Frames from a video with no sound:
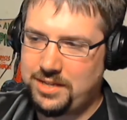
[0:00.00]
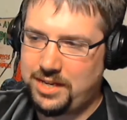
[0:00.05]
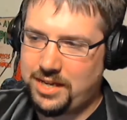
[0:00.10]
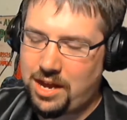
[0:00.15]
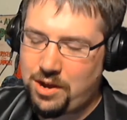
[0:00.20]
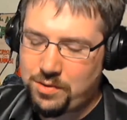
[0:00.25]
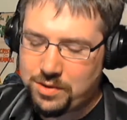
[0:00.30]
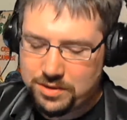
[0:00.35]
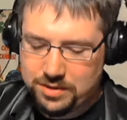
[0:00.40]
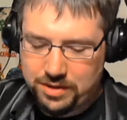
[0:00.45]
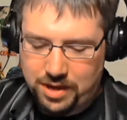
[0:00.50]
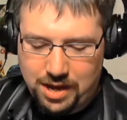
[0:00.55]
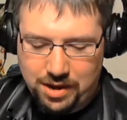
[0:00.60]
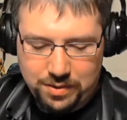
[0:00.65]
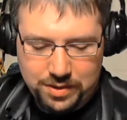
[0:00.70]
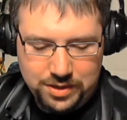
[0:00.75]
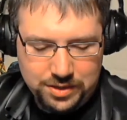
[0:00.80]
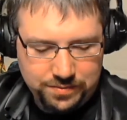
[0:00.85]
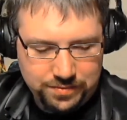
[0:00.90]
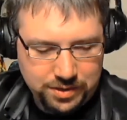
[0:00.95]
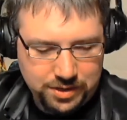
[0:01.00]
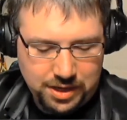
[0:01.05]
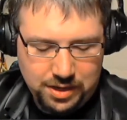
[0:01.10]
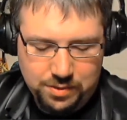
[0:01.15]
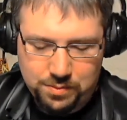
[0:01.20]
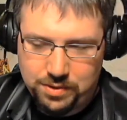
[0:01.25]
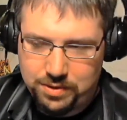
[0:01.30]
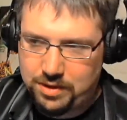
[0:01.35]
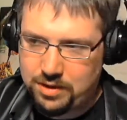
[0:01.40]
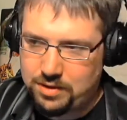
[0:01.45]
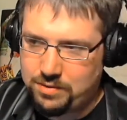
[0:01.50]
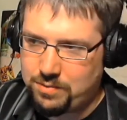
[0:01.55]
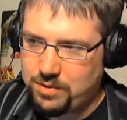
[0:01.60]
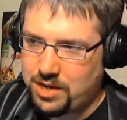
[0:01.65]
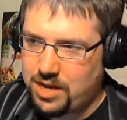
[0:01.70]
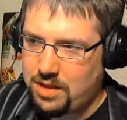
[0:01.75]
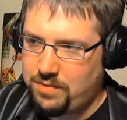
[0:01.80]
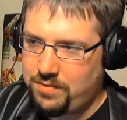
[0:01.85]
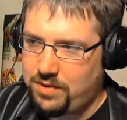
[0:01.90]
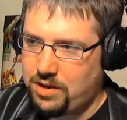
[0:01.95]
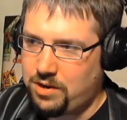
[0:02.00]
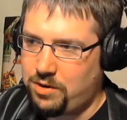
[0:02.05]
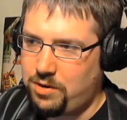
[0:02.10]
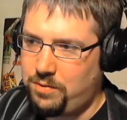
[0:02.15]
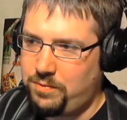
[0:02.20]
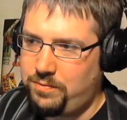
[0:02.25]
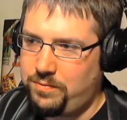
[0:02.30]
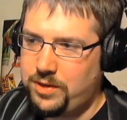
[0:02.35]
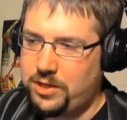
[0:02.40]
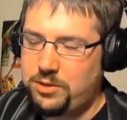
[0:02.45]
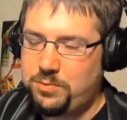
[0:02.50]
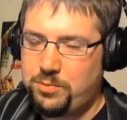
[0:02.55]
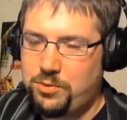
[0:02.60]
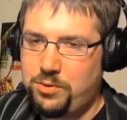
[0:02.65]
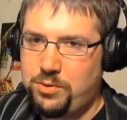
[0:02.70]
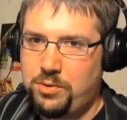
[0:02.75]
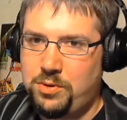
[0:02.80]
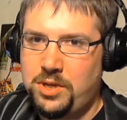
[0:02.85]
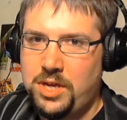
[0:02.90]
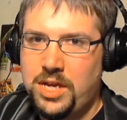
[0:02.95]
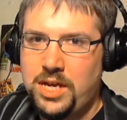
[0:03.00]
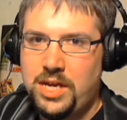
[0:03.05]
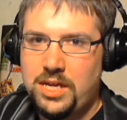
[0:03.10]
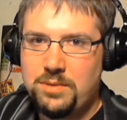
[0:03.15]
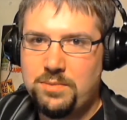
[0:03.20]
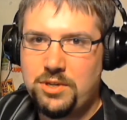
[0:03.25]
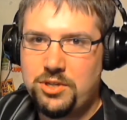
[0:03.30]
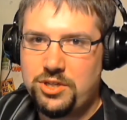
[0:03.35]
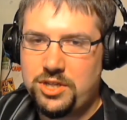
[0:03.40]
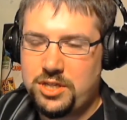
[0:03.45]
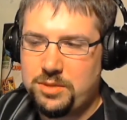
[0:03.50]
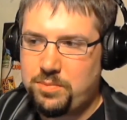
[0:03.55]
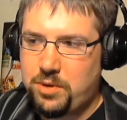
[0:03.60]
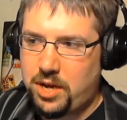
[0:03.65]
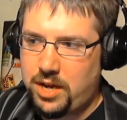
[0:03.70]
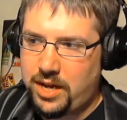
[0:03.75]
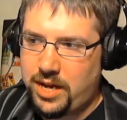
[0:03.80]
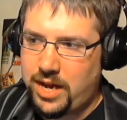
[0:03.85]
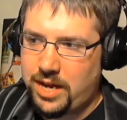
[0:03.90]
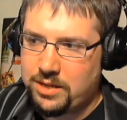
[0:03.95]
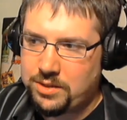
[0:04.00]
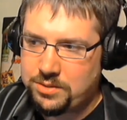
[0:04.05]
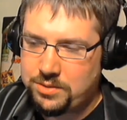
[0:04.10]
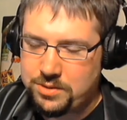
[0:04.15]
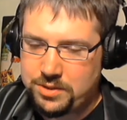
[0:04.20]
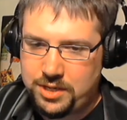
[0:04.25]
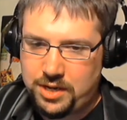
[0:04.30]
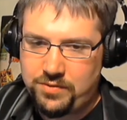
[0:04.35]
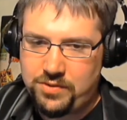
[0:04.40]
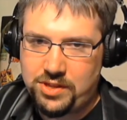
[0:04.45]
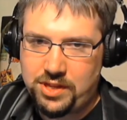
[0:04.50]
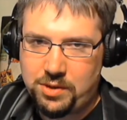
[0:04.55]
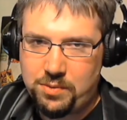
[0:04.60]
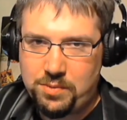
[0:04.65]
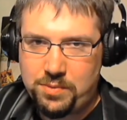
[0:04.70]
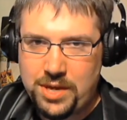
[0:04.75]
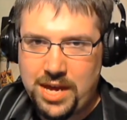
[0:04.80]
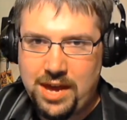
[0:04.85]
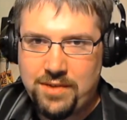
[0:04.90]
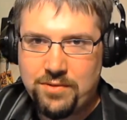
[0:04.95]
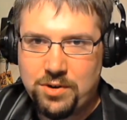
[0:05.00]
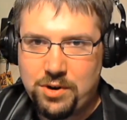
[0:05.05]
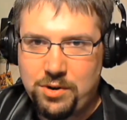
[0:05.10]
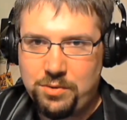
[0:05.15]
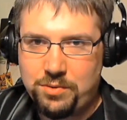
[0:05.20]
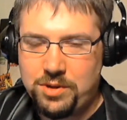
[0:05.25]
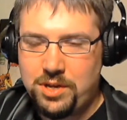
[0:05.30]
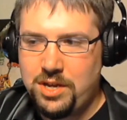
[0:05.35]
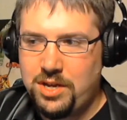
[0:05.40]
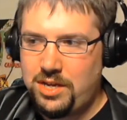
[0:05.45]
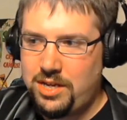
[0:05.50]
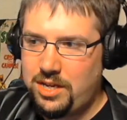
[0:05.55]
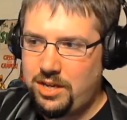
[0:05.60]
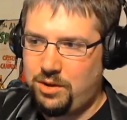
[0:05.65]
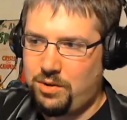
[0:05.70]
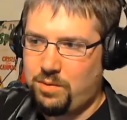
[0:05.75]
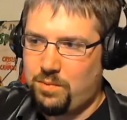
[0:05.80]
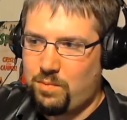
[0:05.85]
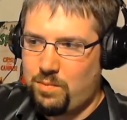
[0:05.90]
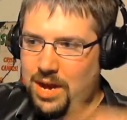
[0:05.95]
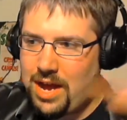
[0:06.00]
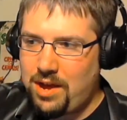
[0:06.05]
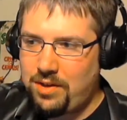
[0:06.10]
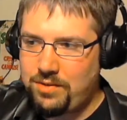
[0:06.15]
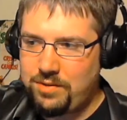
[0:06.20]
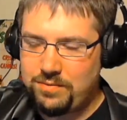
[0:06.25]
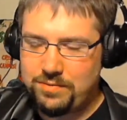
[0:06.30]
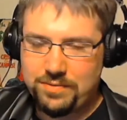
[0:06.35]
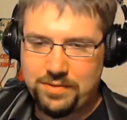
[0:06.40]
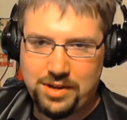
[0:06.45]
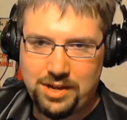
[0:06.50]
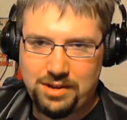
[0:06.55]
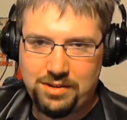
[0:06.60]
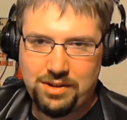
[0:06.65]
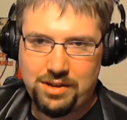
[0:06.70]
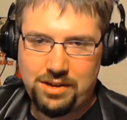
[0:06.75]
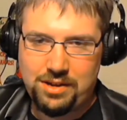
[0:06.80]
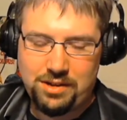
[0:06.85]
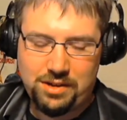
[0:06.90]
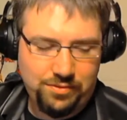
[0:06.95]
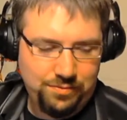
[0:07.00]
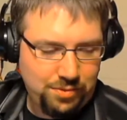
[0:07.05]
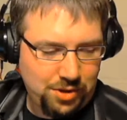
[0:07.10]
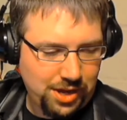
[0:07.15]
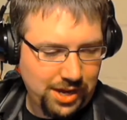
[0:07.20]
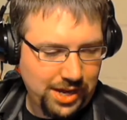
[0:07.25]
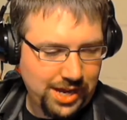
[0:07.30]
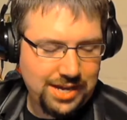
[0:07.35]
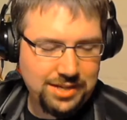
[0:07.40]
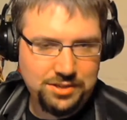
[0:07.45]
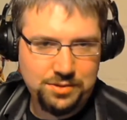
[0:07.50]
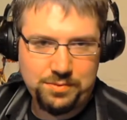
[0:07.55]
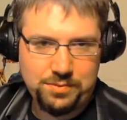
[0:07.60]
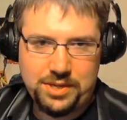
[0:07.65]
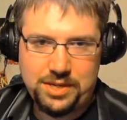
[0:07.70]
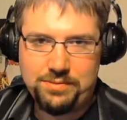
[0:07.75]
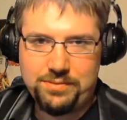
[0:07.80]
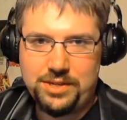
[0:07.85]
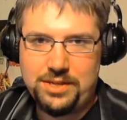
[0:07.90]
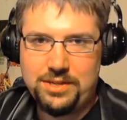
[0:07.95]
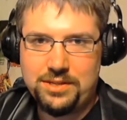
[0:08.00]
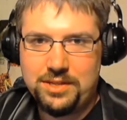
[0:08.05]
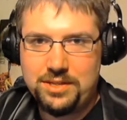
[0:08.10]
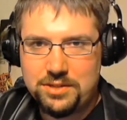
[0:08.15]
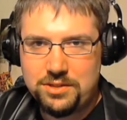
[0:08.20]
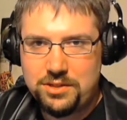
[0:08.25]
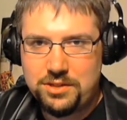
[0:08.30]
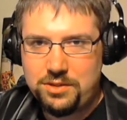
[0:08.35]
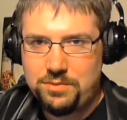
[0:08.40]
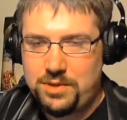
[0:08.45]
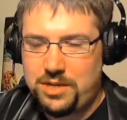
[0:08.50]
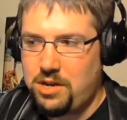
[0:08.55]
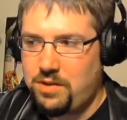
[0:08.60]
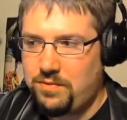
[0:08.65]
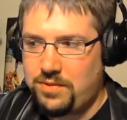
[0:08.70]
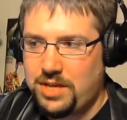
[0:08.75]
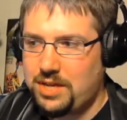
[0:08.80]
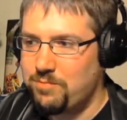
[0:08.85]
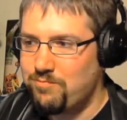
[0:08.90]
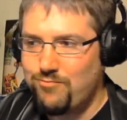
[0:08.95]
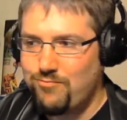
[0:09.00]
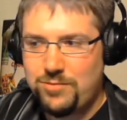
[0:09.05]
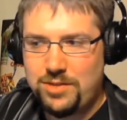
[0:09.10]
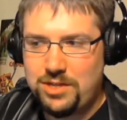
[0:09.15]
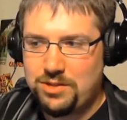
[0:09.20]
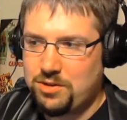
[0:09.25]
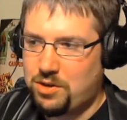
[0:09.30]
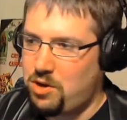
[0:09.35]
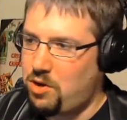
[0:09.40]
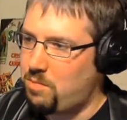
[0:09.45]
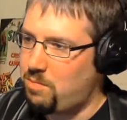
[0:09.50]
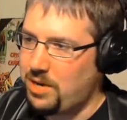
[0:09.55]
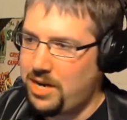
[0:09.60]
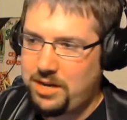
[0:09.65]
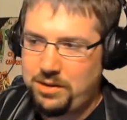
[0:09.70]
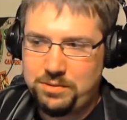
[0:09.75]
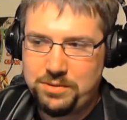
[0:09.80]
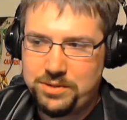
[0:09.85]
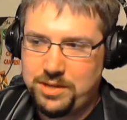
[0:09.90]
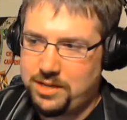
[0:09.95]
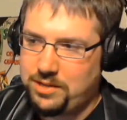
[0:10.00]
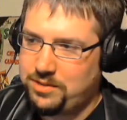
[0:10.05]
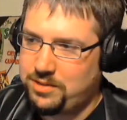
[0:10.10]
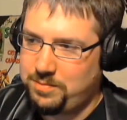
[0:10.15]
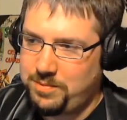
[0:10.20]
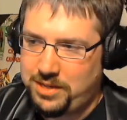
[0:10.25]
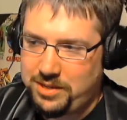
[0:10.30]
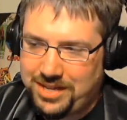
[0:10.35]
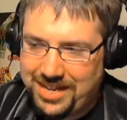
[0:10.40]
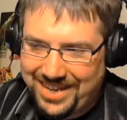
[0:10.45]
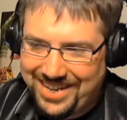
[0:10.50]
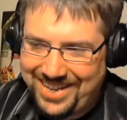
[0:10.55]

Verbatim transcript: Like I always I always feel like we we're kind of in our own fishbowl, especially as podcasters and everything. But we have our own you know round of uh, uh of podcasts that we, we listen to. We know of like these are all brand new sites to me.